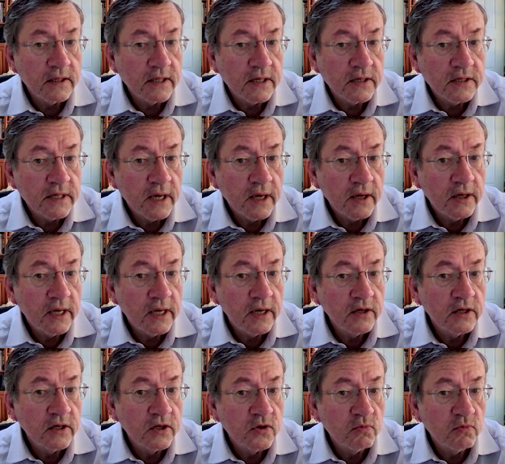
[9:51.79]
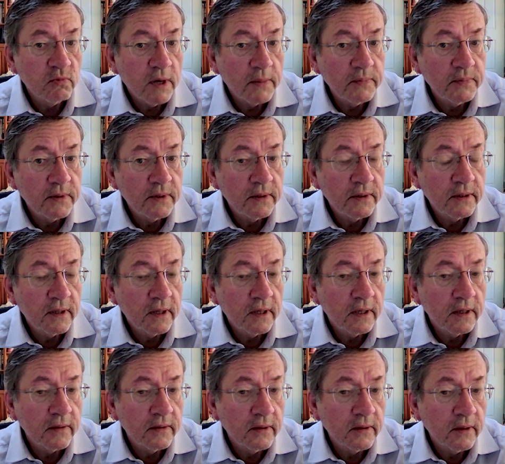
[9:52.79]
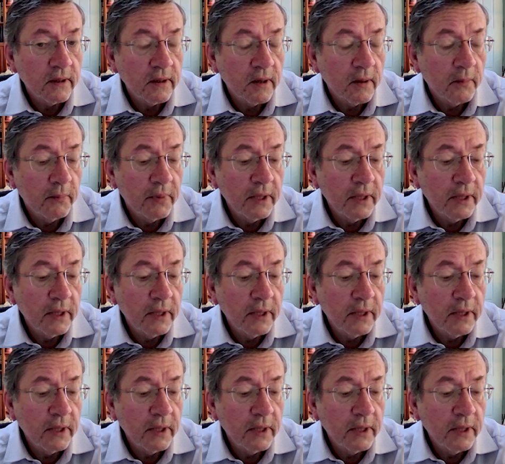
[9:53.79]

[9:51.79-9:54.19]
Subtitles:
as I say, can disrupt the